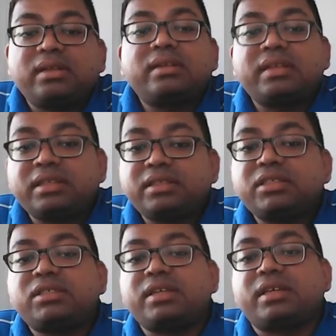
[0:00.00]

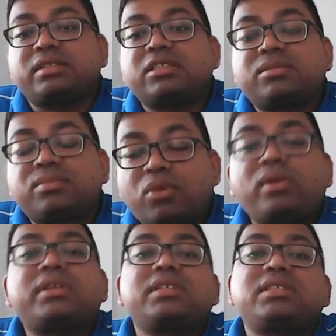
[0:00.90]
resistance, a
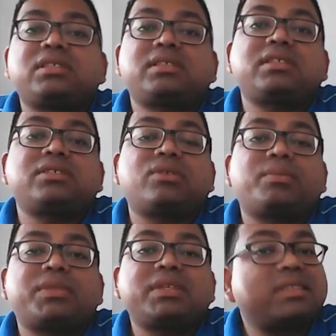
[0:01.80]
small resistance
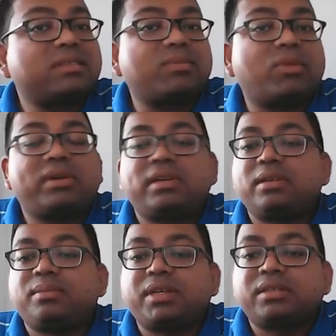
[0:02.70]
of this small element.
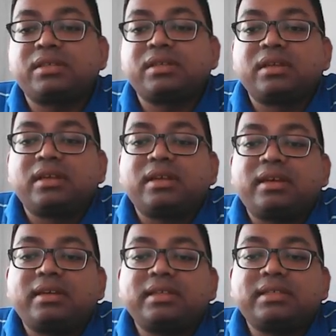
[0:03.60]

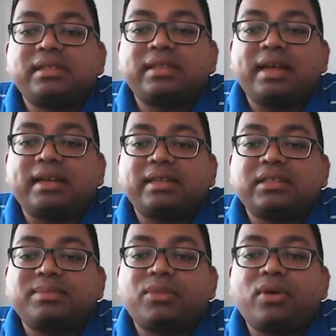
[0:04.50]
Let us say that a
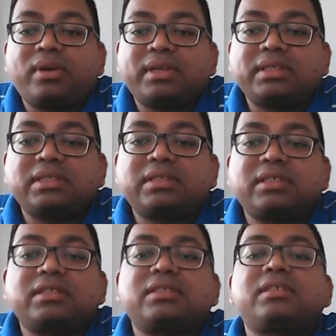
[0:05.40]
small
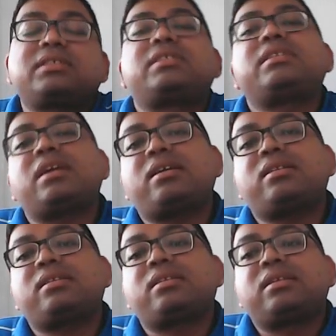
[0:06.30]
resistance is dr,
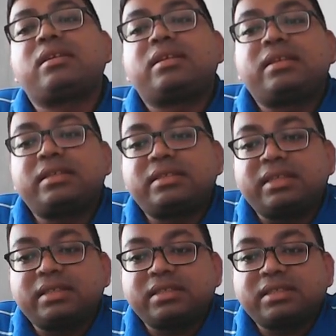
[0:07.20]
is
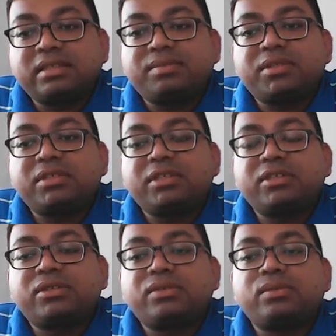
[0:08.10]
resistivity
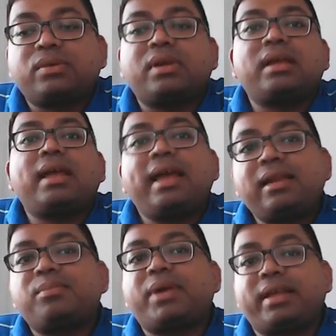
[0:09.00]
into
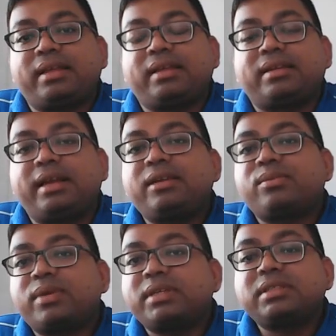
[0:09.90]
L by E, right?
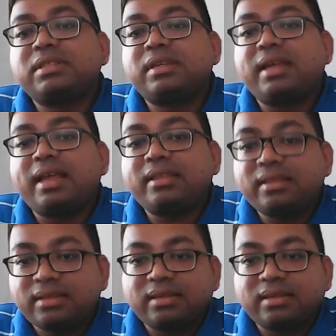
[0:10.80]
What is the length?